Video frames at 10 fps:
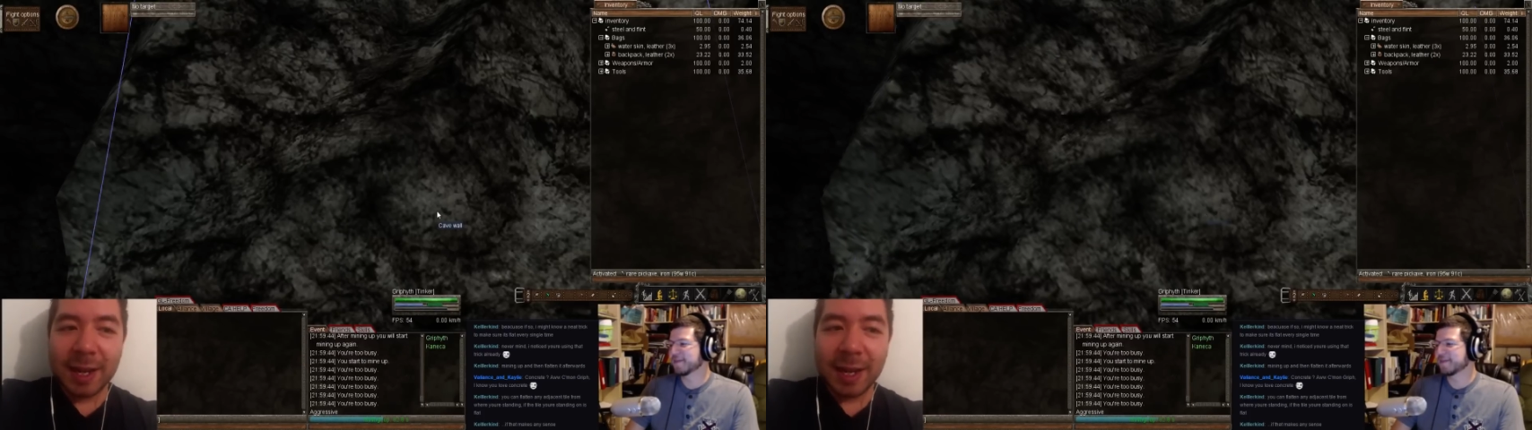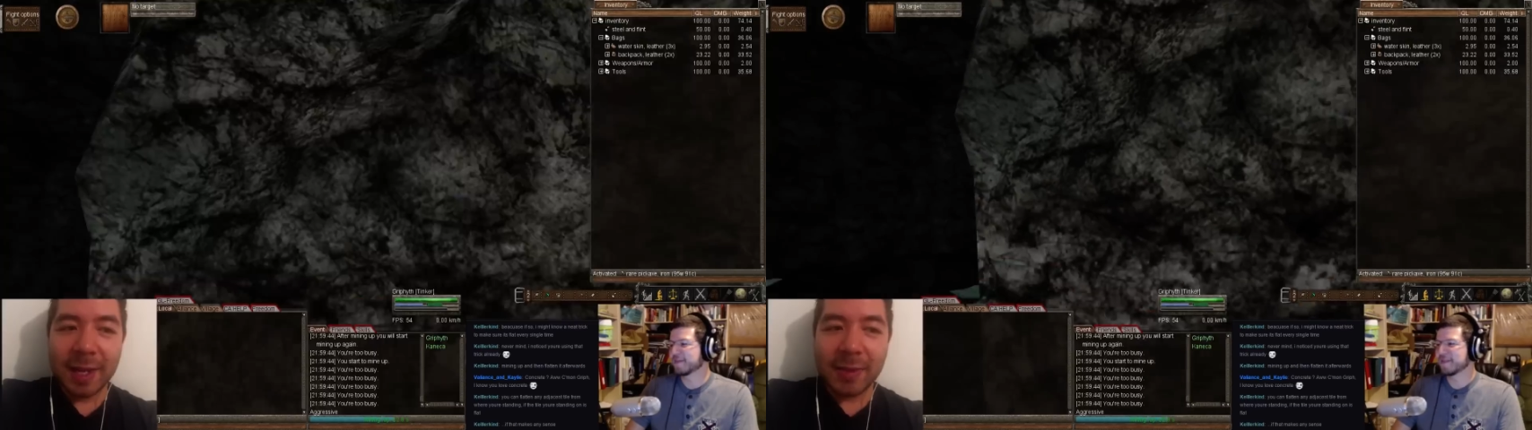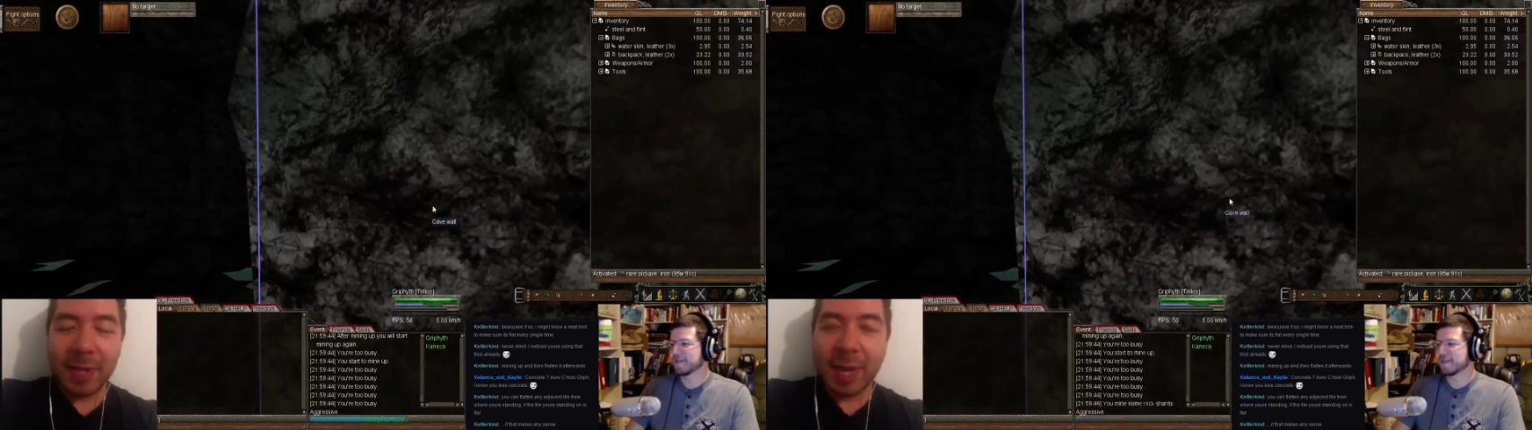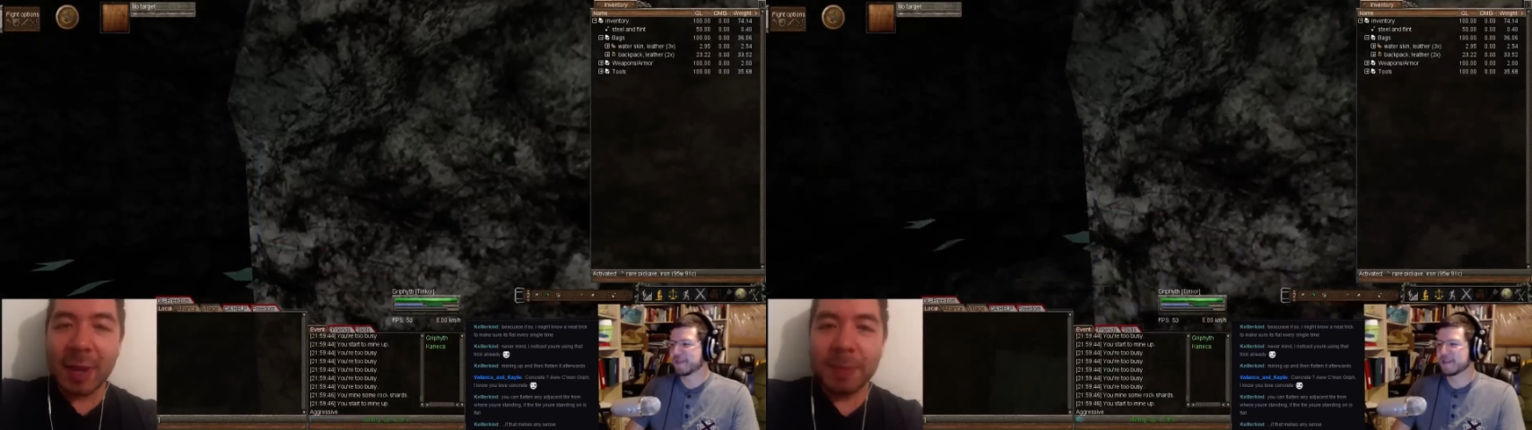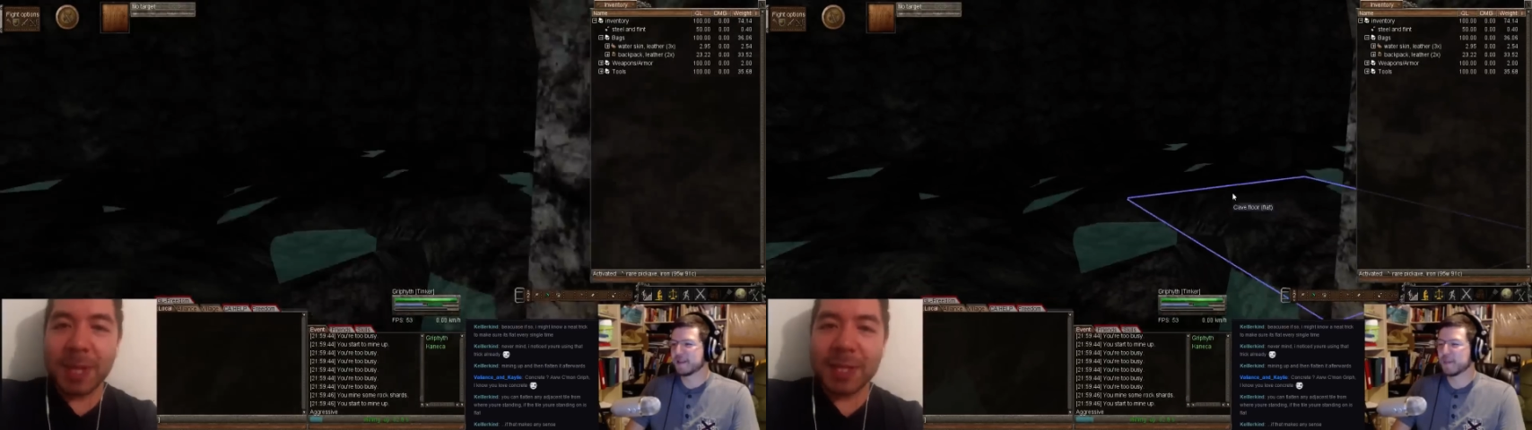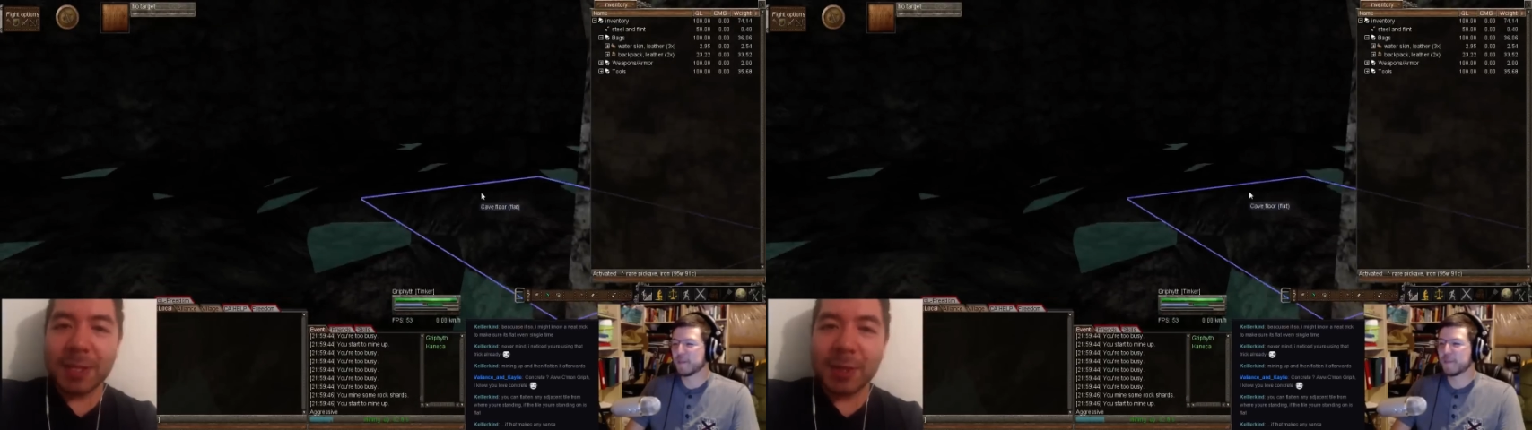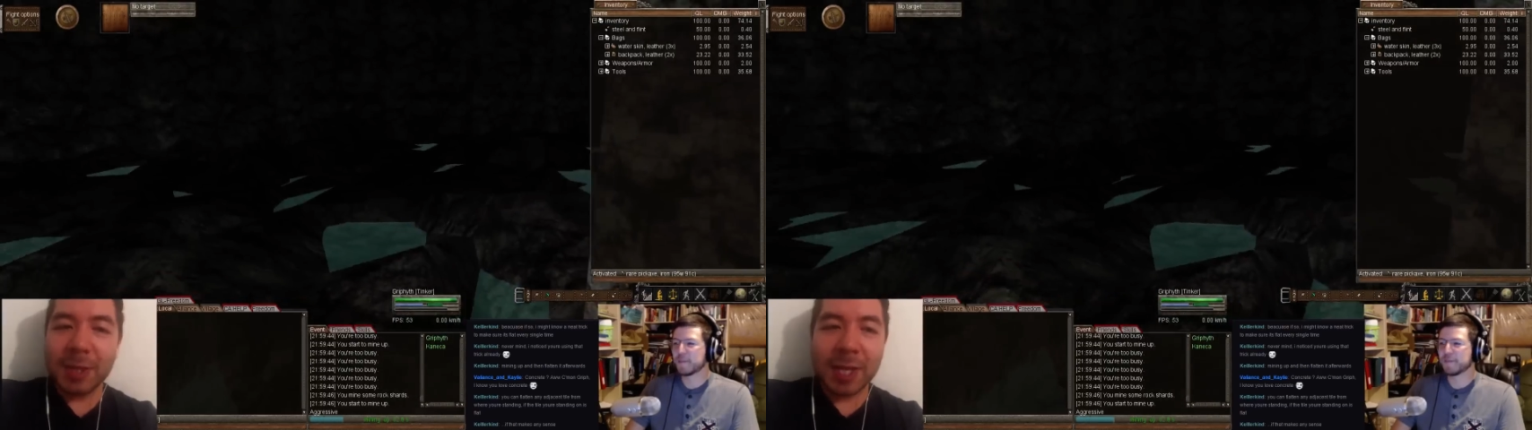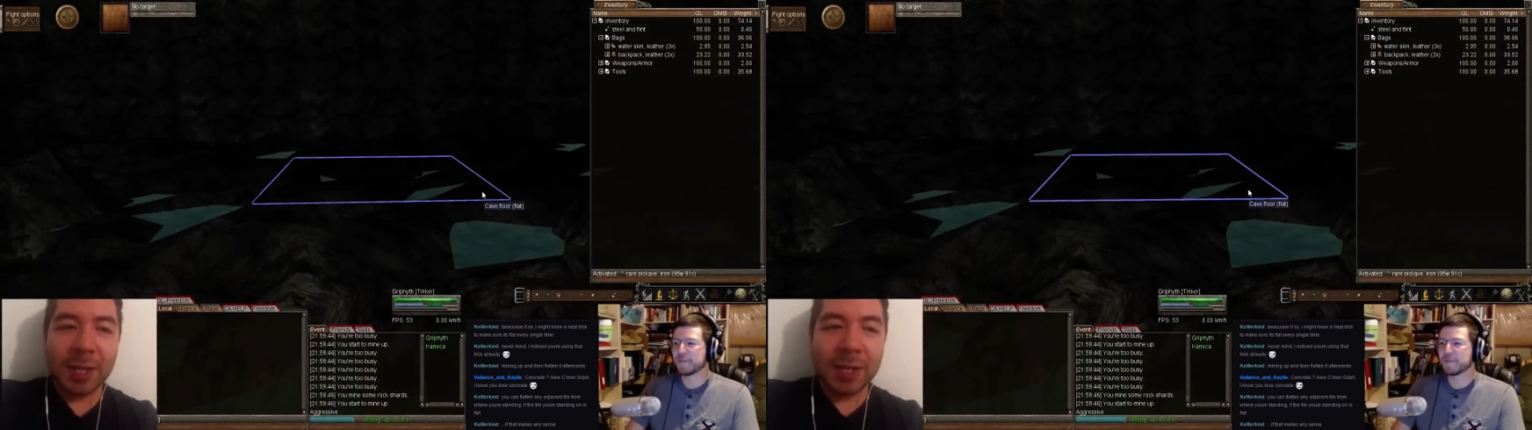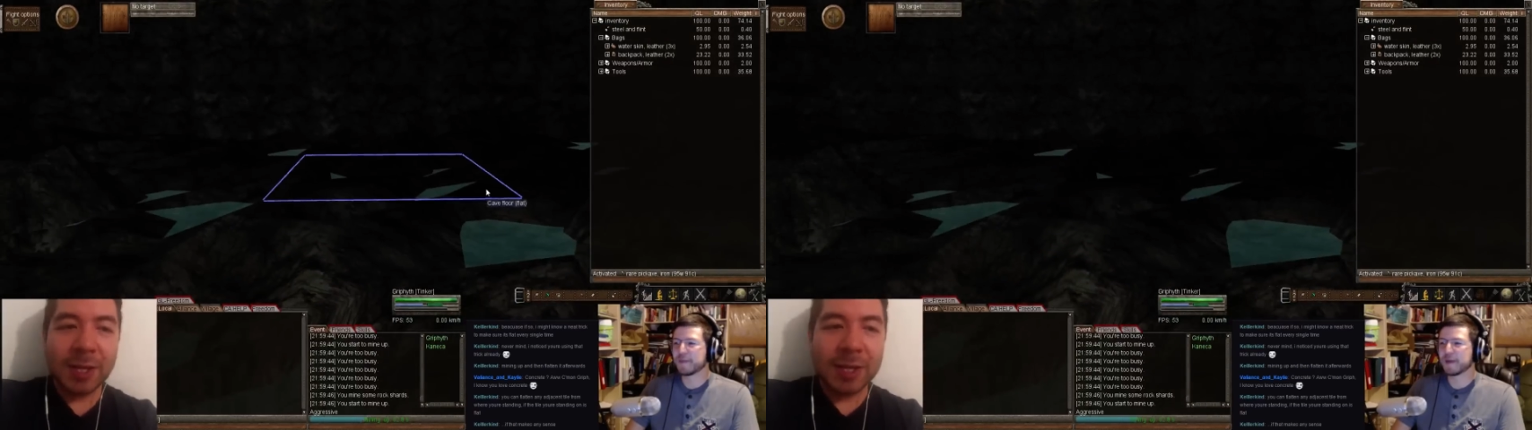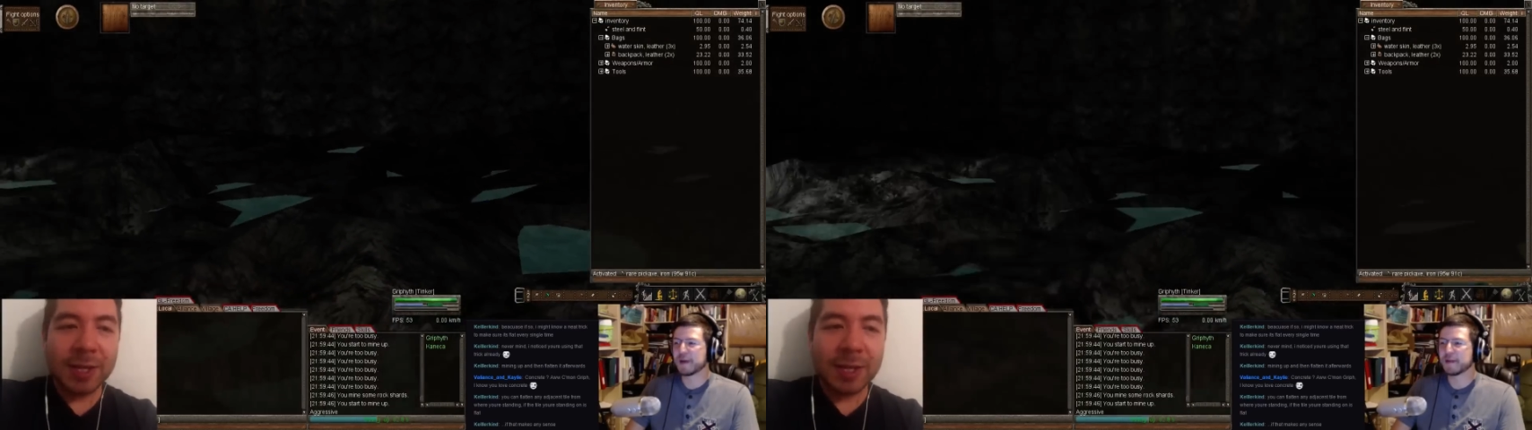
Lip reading: The update's looking good.